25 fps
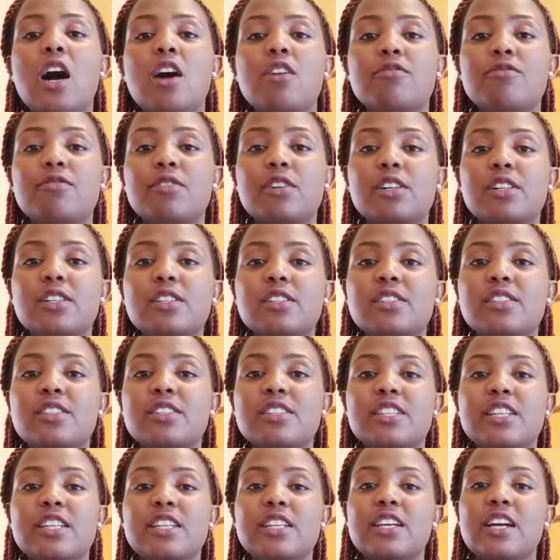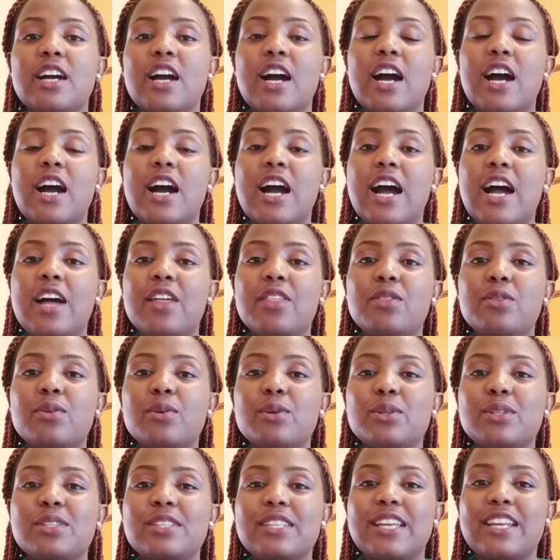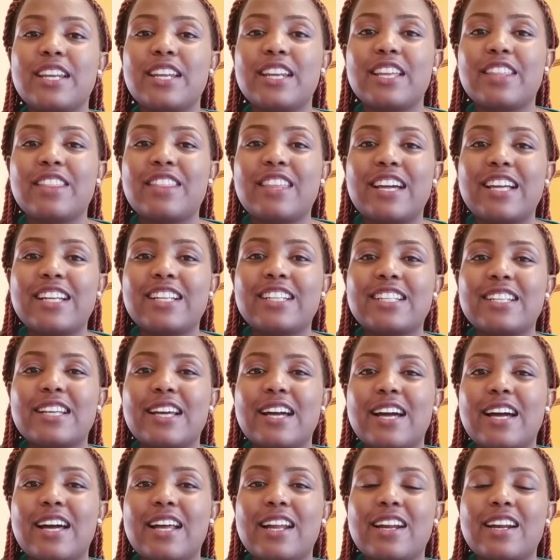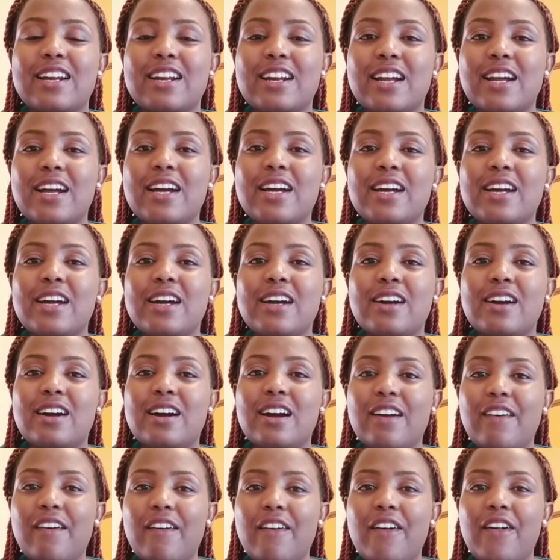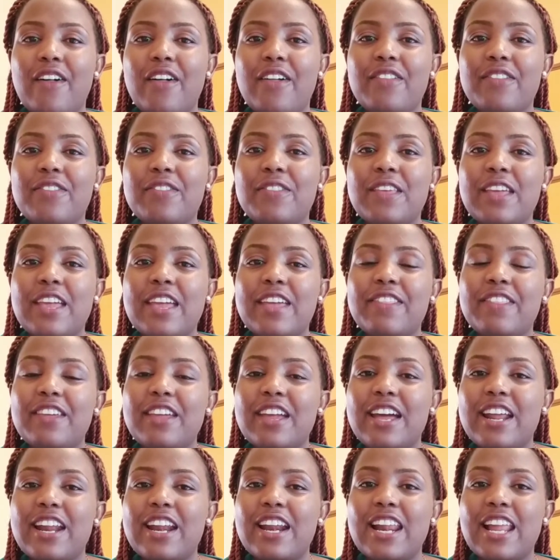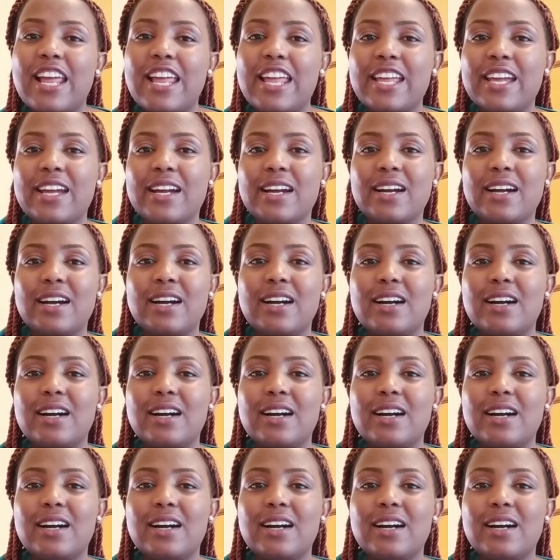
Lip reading: Folds are those areas that are they are like